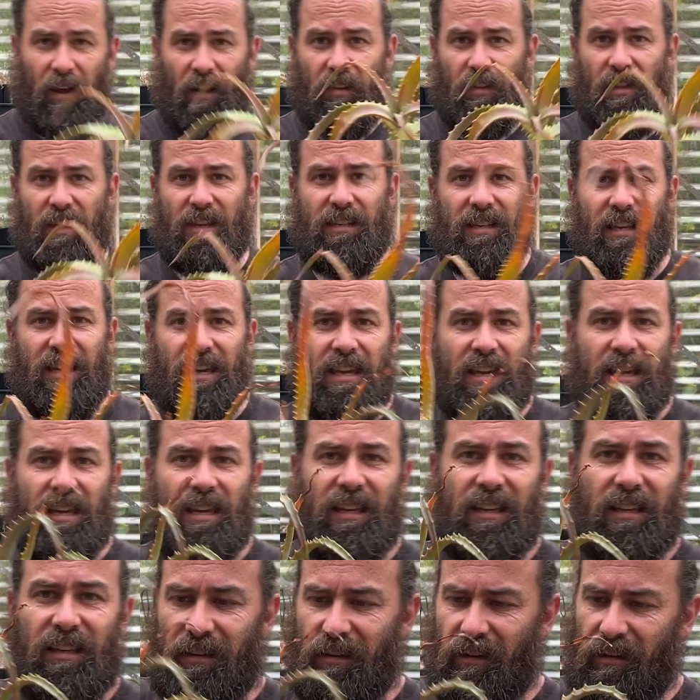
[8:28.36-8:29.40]
This here,
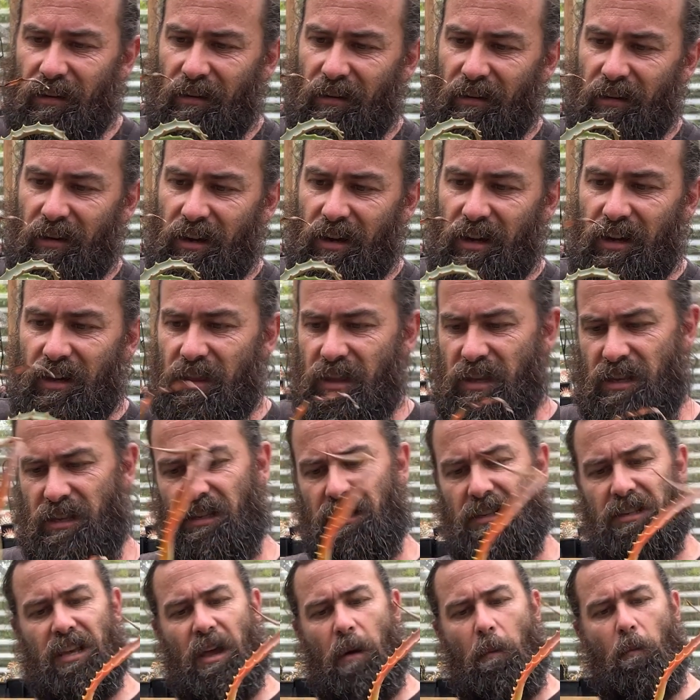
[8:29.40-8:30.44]
this
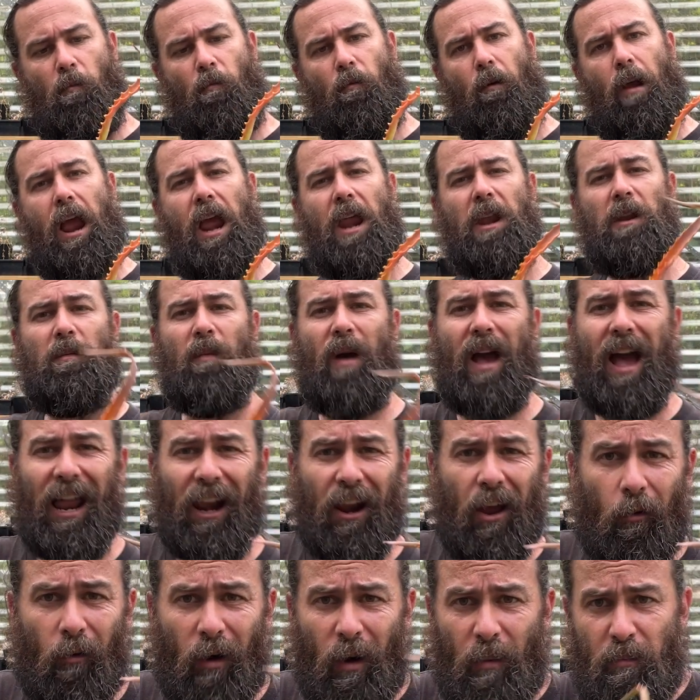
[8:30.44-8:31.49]
is some random
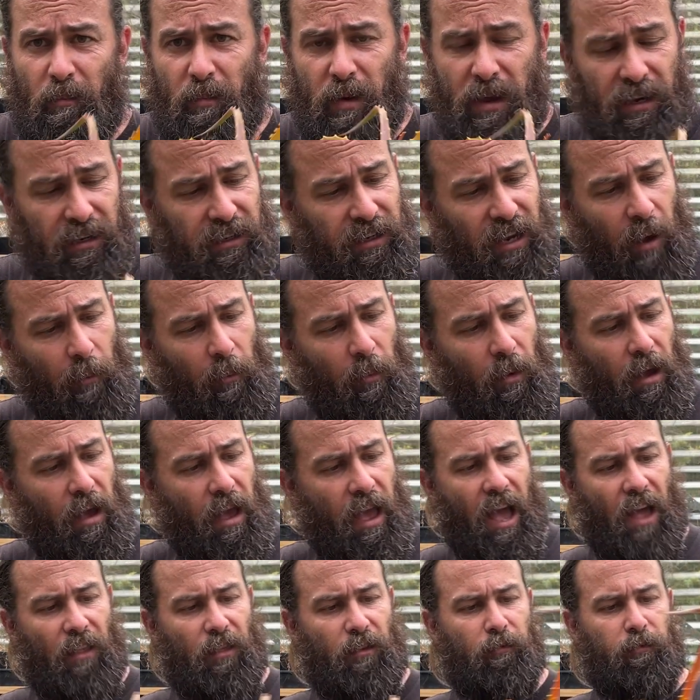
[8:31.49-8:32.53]
aloe I picked up
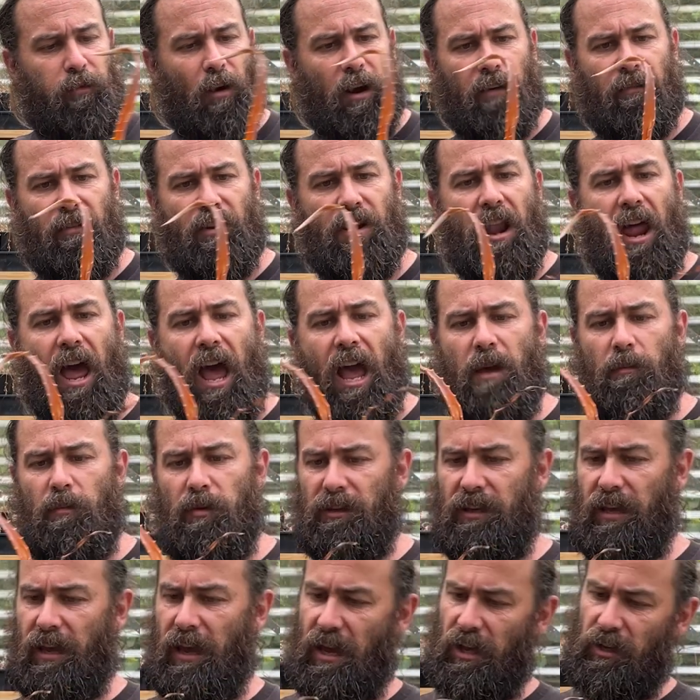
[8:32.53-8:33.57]
out the front of a
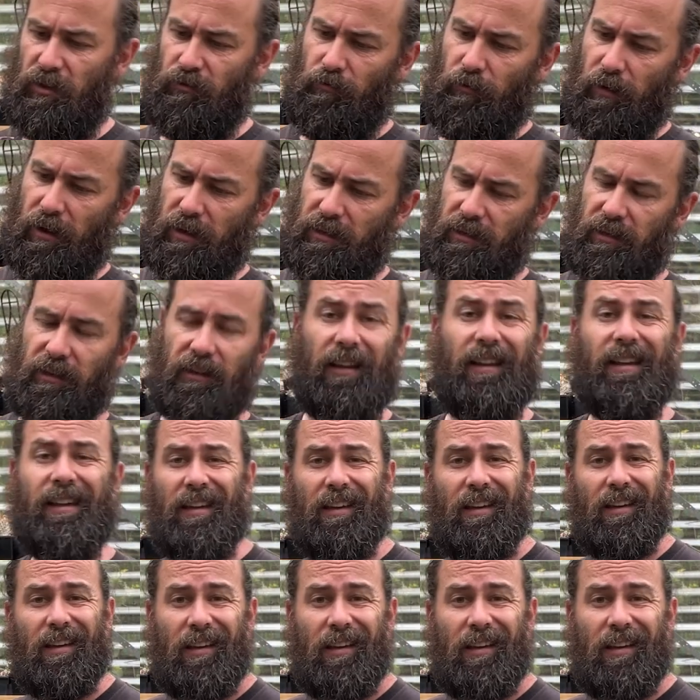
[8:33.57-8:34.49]
neighbour's house recently.